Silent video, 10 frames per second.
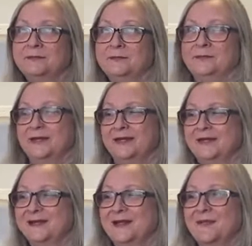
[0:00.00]
but
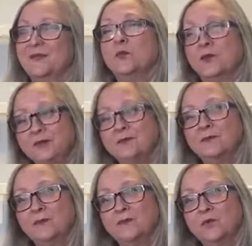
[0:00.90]

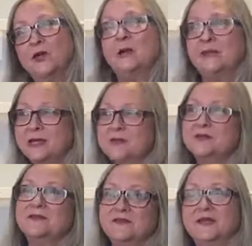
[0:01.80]
would I be able to
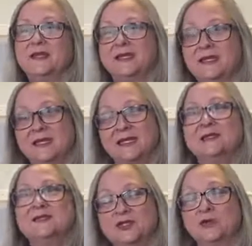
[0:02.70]
fit it
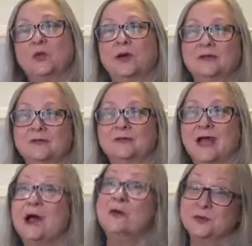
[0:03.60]
into
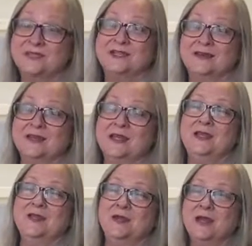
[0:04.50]
how it was done
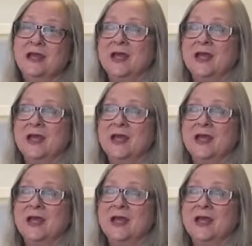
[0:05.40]
here?